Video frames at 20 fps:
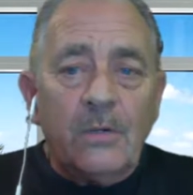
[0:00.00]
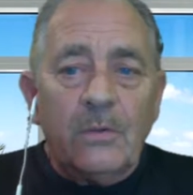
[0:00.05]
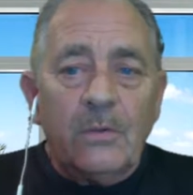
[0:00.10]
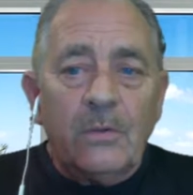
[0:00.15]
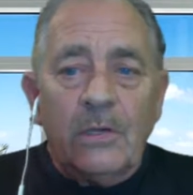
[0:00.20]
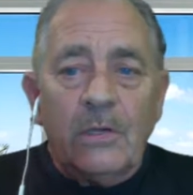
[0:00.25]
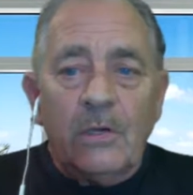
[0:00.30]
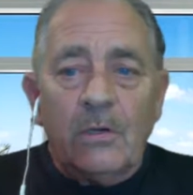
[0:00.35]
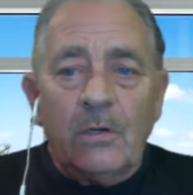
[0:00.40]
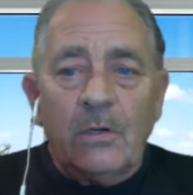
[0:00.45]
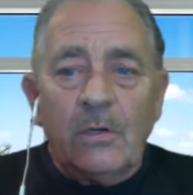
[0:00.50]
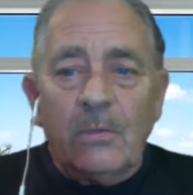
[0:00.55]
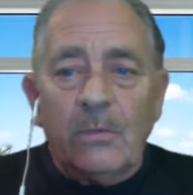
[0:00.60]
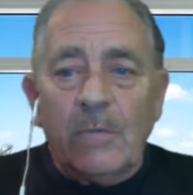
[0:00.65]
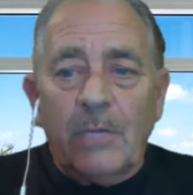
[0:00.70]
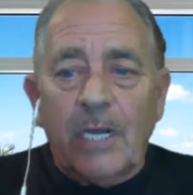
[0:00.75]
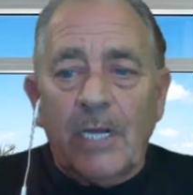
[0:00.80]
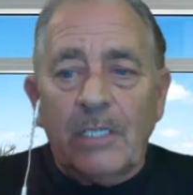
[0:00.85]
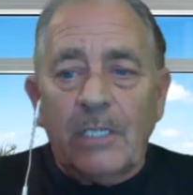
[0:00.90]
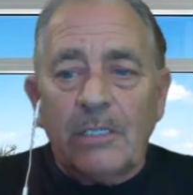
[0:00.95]
Europe,
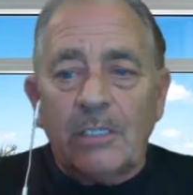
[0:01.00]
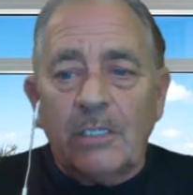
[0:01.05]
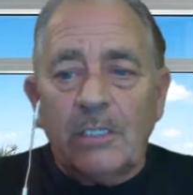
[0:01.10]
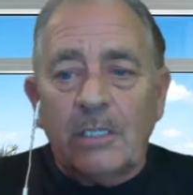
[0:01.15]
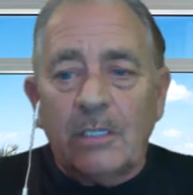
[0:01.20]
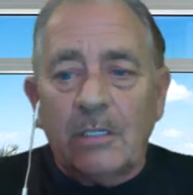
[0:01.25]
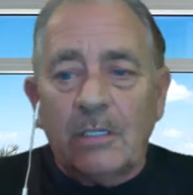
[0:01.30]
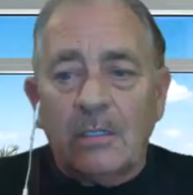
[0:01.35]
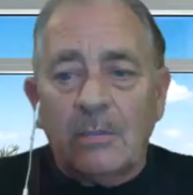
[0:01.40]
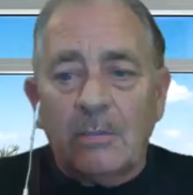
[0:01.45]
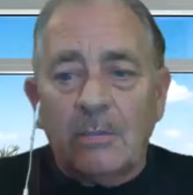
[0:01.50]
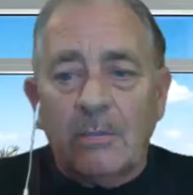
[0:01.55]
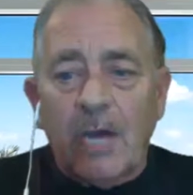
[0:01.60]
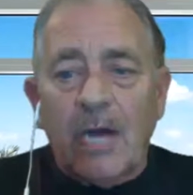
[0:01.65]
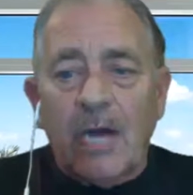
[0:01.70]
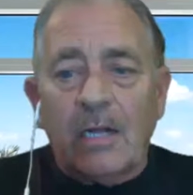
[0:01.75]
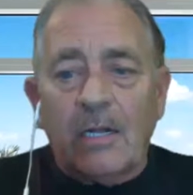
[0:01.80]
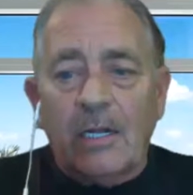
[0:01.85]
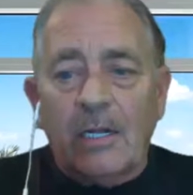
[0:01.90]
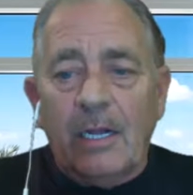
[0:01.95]
Asia,
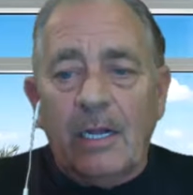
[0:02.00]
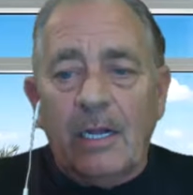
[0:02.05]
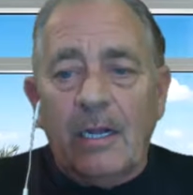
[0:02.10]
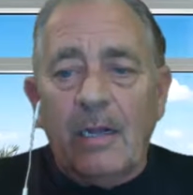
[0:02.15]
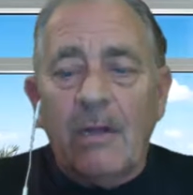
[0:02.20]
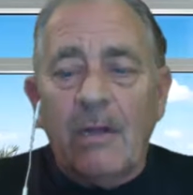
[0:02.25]
Bali.